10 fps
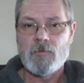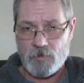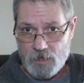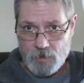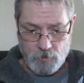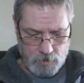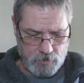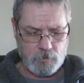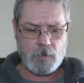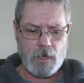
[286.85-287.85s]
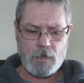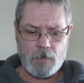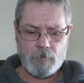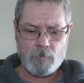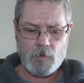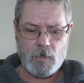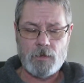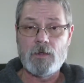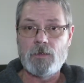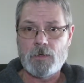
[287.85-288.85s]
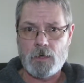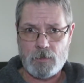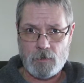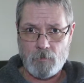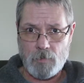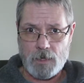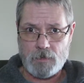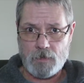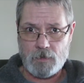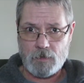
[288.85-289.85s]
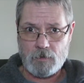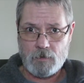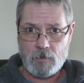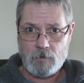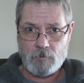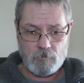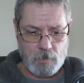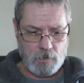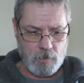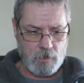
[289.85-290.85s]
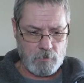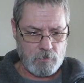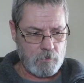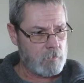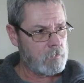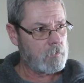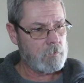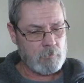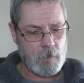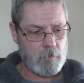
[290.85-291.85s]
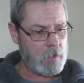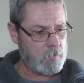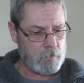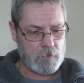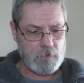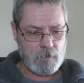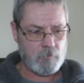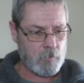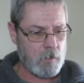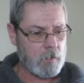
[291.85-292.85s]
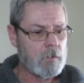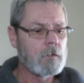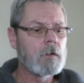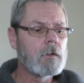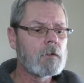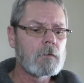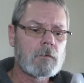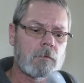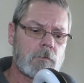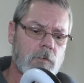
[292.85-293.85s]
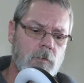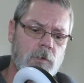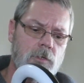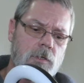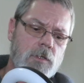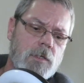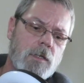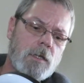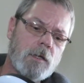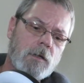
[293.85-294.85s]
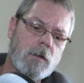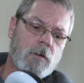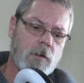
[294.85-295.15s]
video isn't grainy. And then you got your little button here. Maybe I hooked this up wrong. Let me just see here.